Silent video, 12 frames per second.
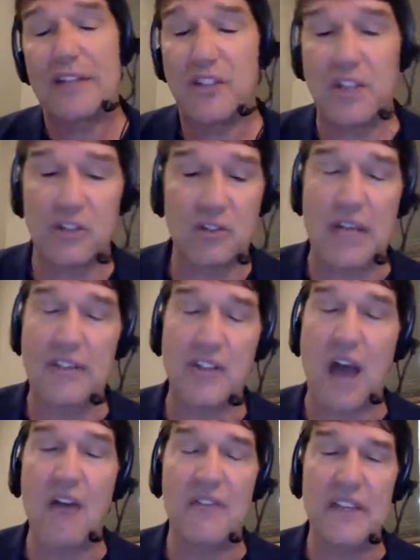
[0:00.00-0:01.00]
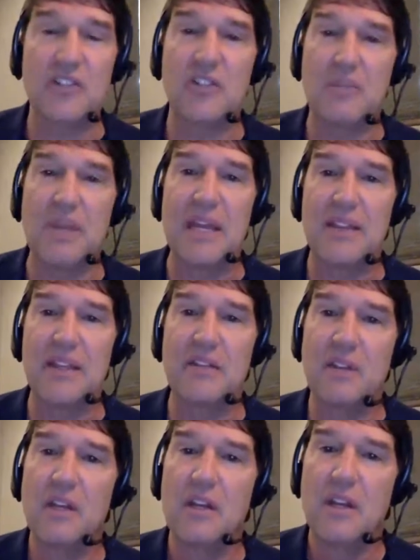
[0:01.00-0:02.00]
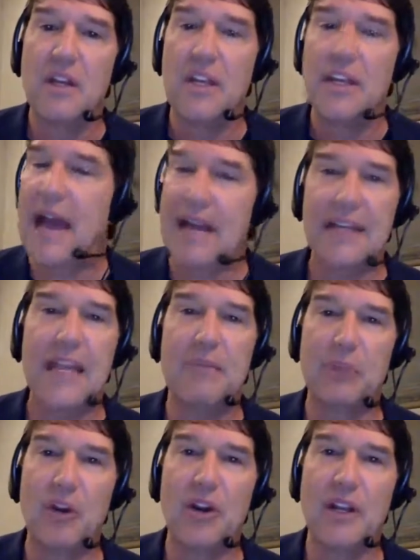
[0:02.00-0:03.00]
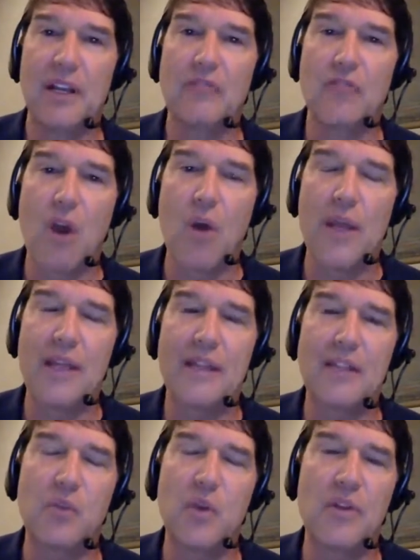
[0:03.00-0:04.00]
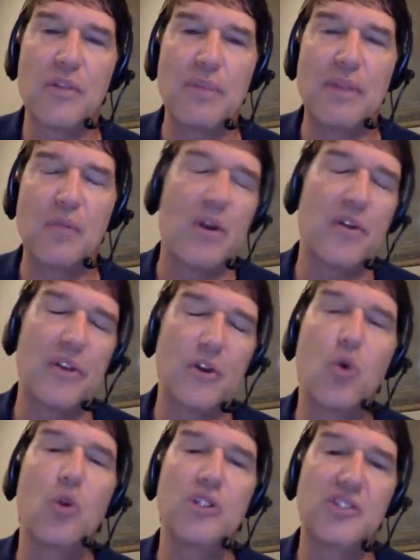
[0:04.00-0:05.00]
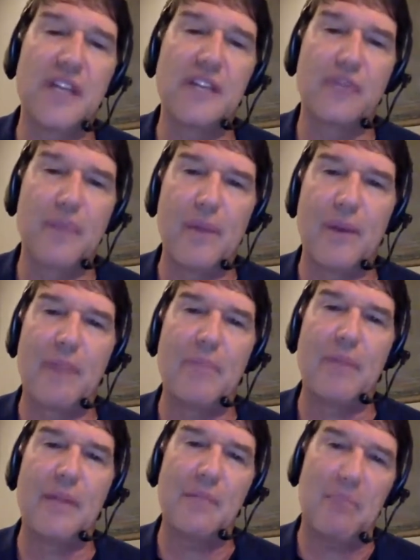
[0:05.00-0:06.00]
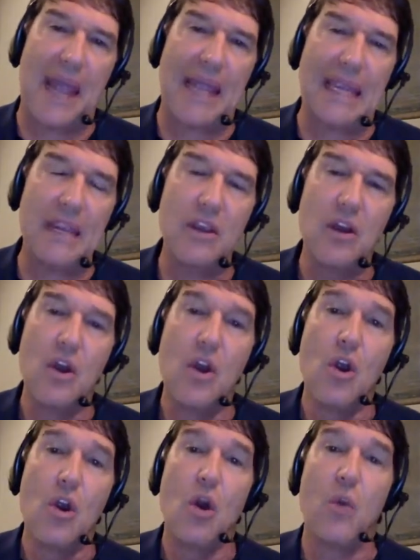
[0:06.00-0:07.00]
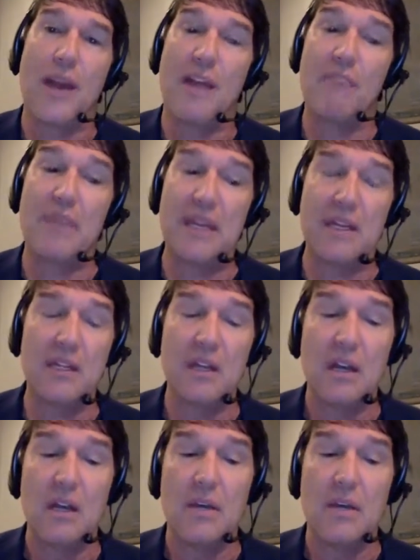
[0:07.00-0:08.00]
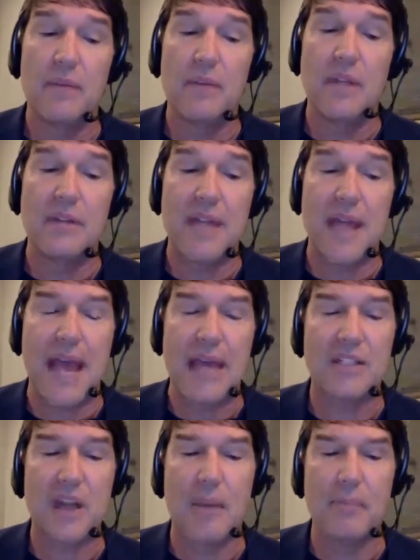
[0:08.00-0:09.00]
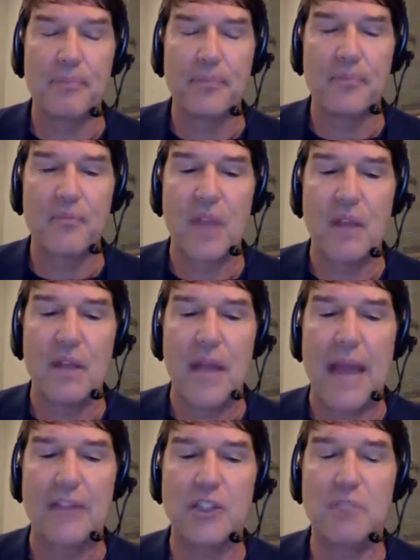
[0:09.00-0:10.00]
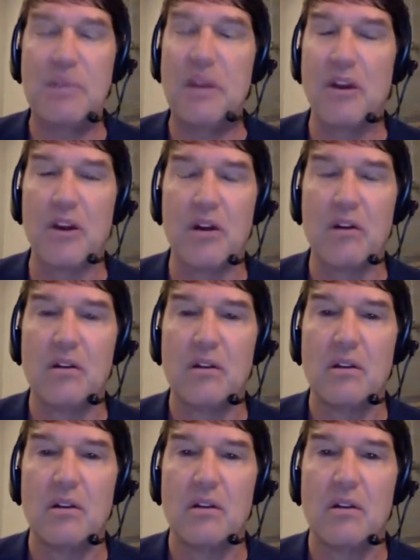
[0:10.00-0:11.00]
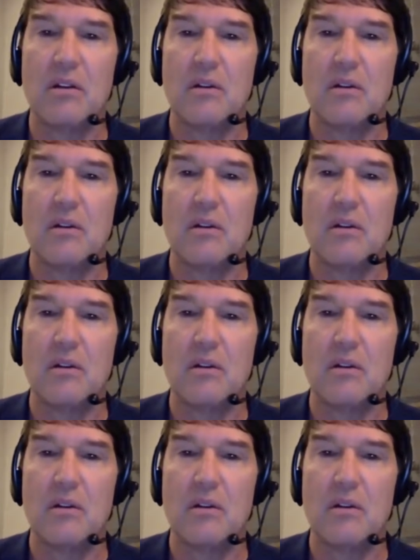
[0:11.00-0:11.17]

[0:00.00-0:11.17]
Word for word: So that's just that's obvious to me that you got to keep learning and growing, and that's one of the been one of the coolest things for me when I've been at Pankey or when I've been to, at um, at Spear,